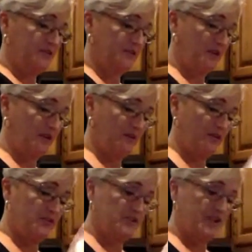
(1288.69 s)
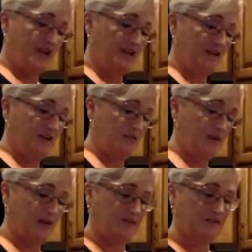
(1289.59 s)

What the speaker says: So you just add a little bit,